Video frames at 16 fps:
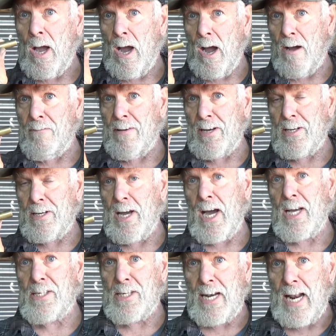of it
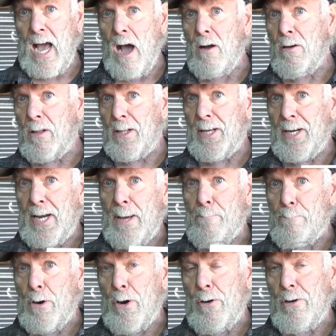does and how clean
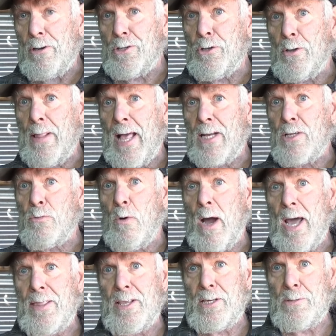it burns. So that's
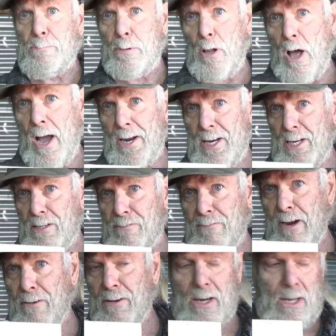why this block is very